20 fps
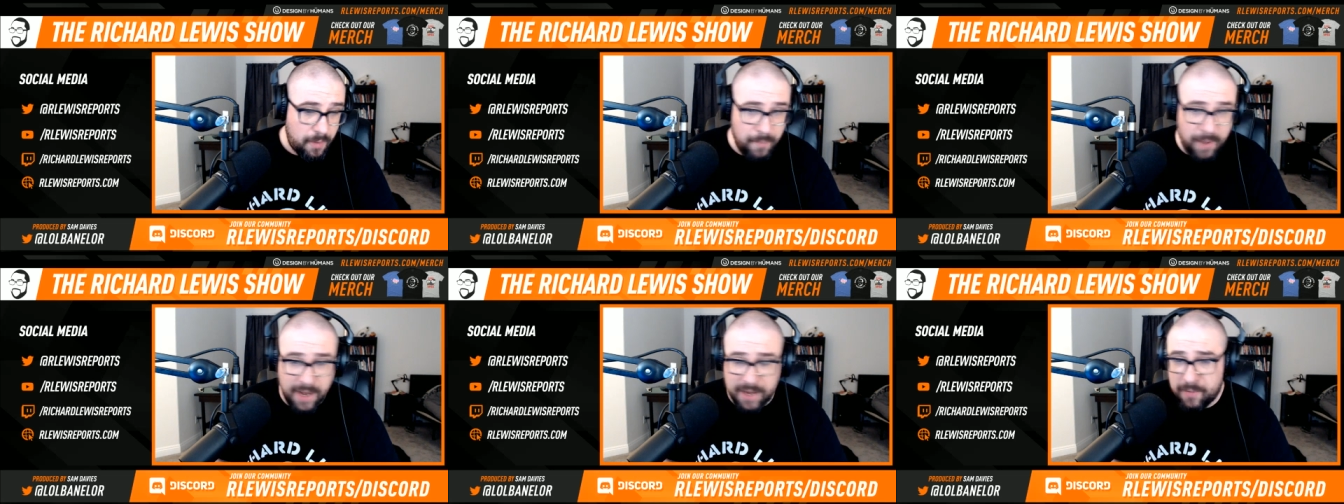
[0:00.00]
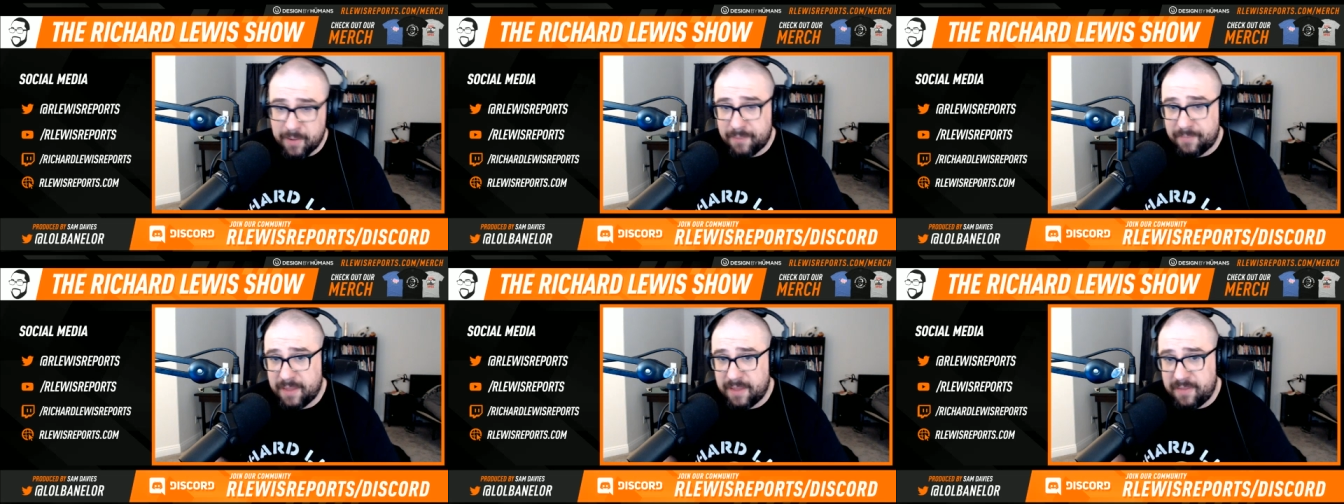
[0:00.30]

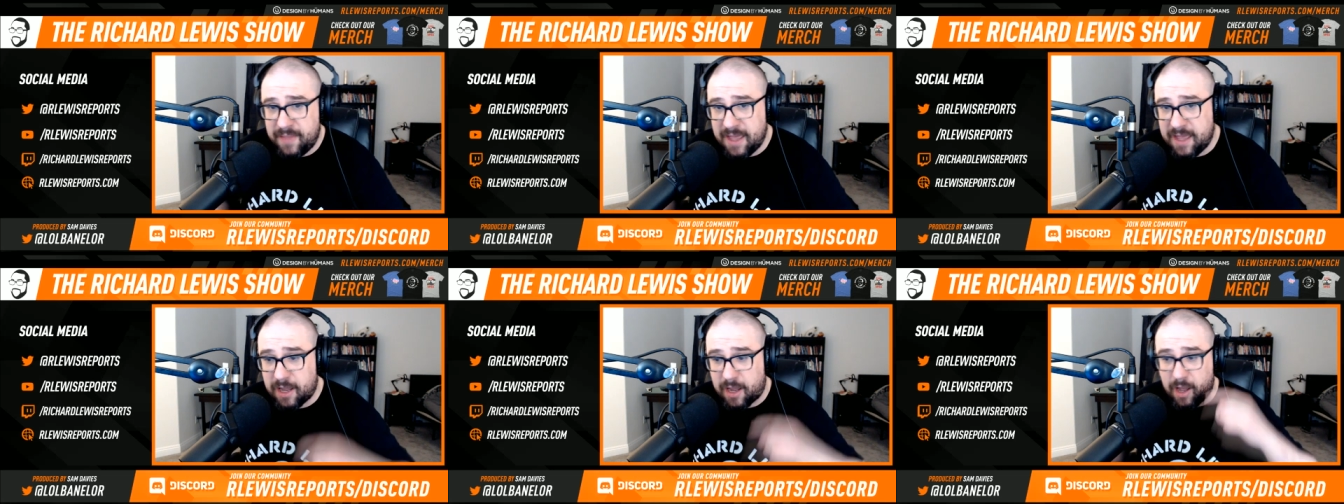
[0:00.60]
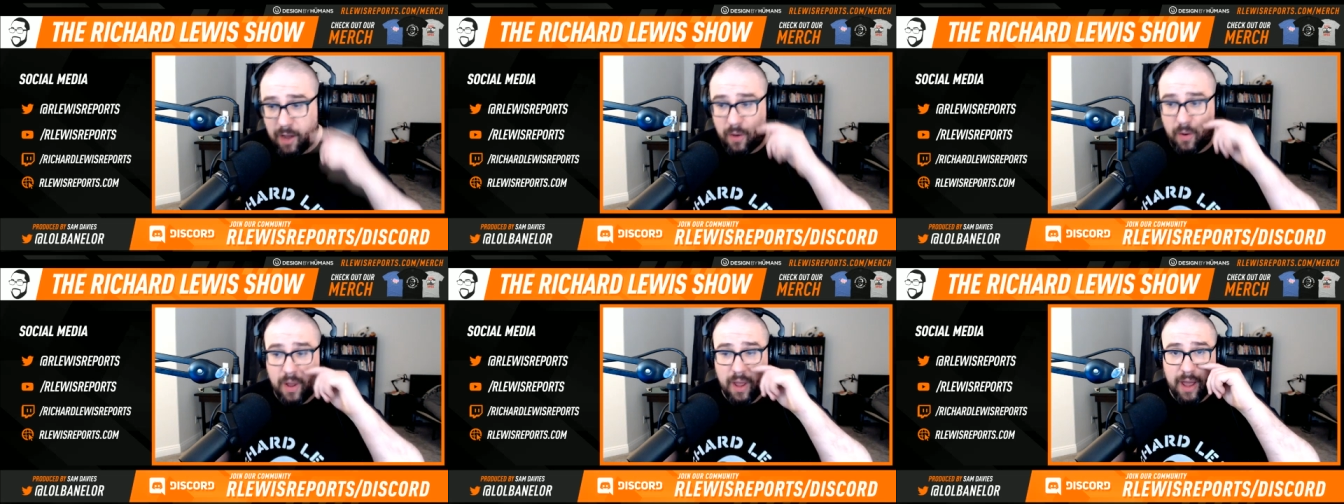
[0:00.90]
Anyway, there you
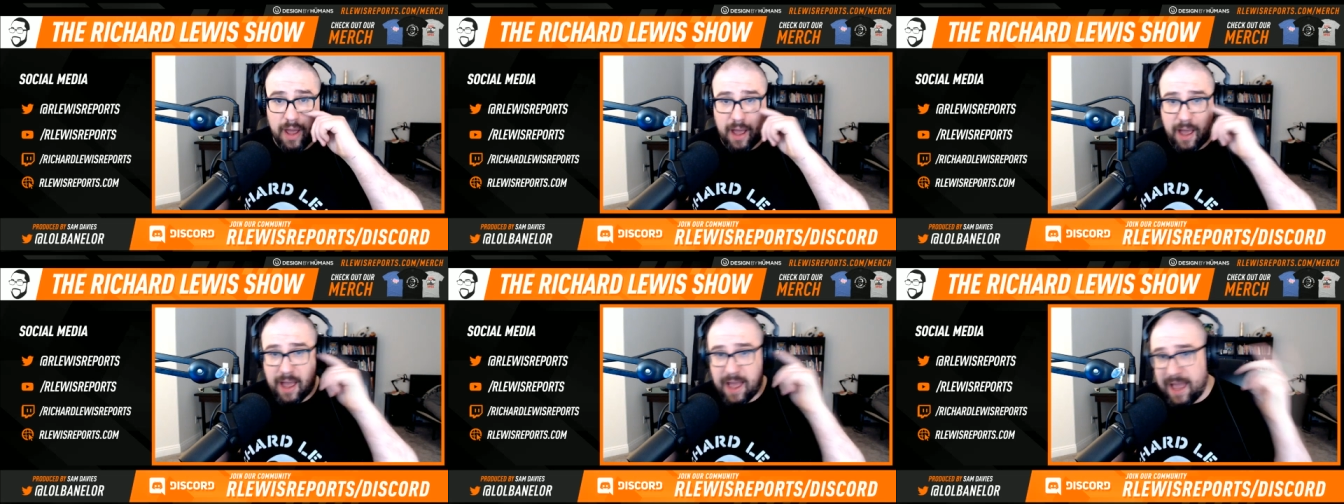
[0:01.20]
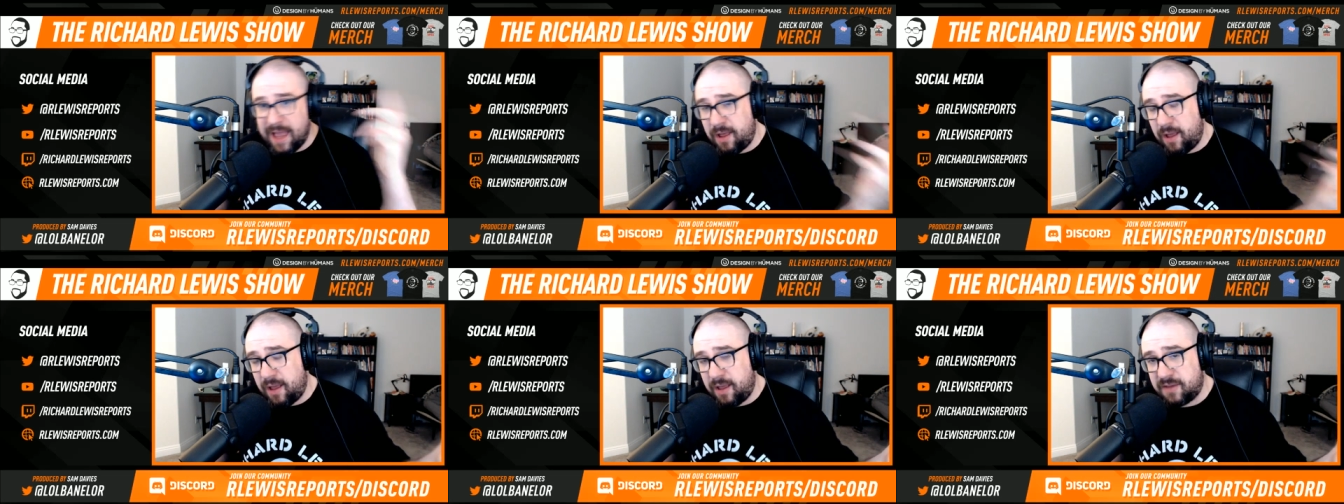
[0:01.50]
go.
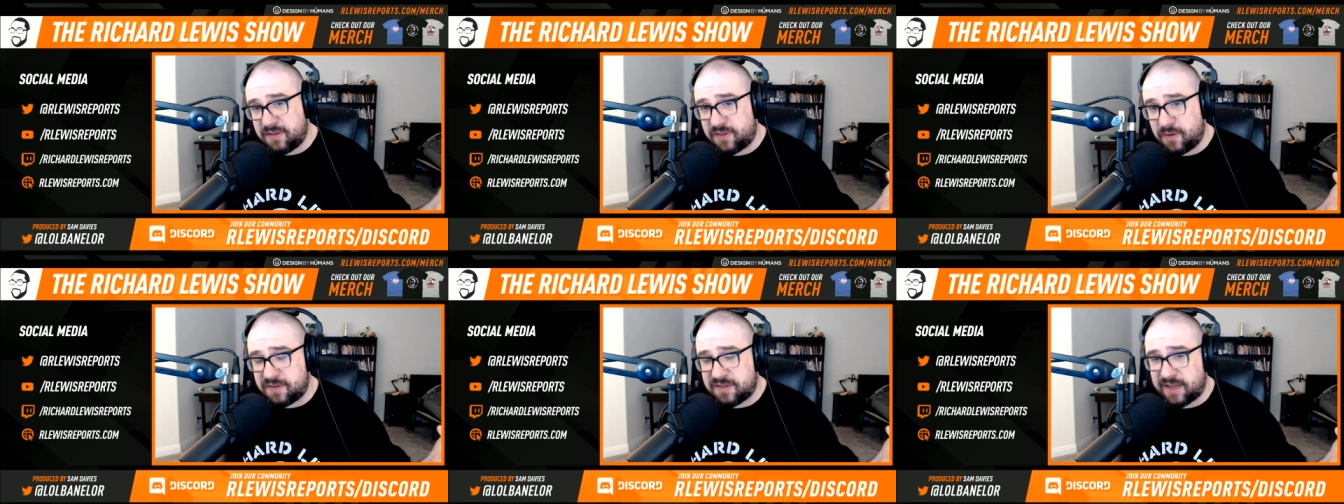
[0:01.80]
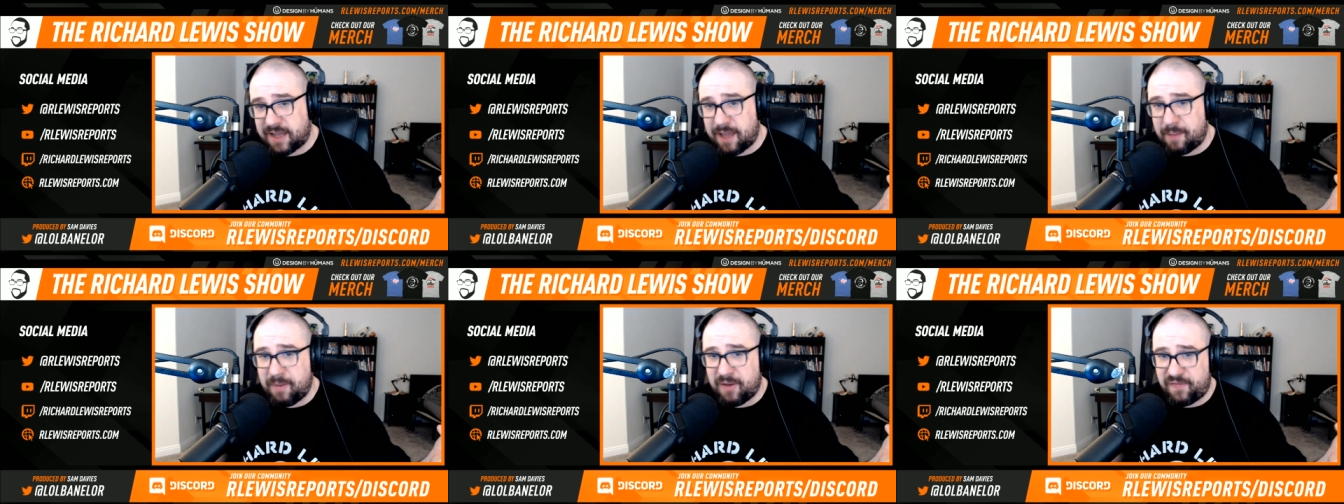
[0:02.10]
Uh, as soon as I
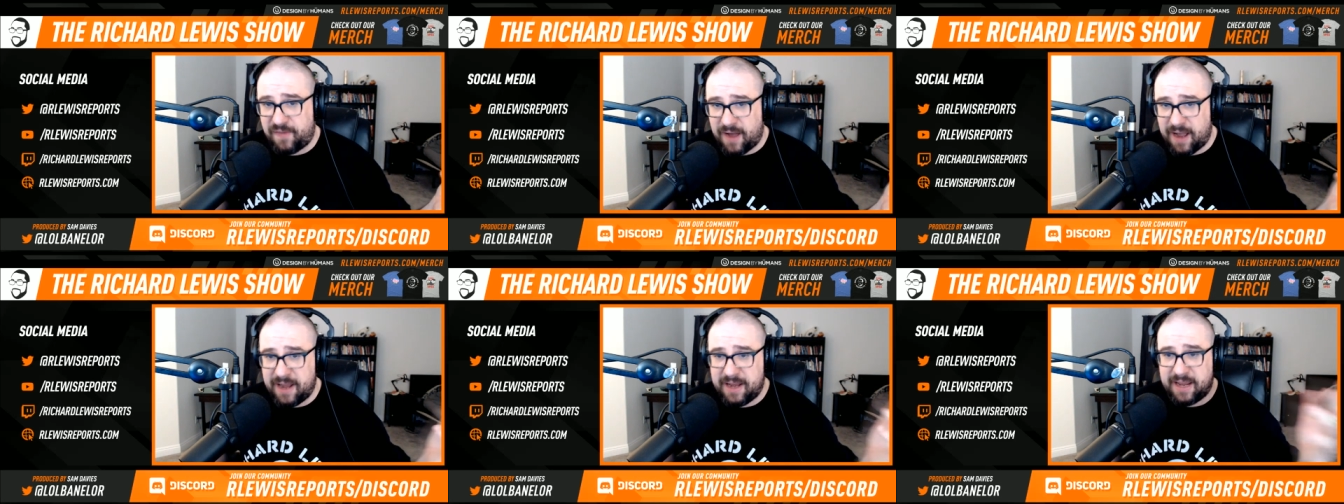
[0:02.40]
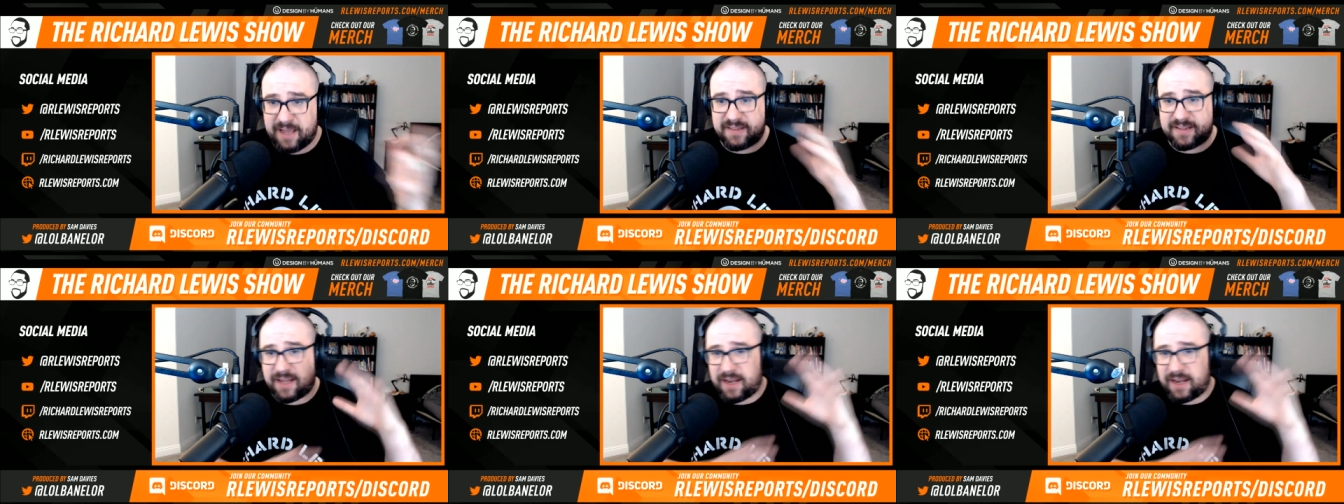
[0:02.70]
get my findings,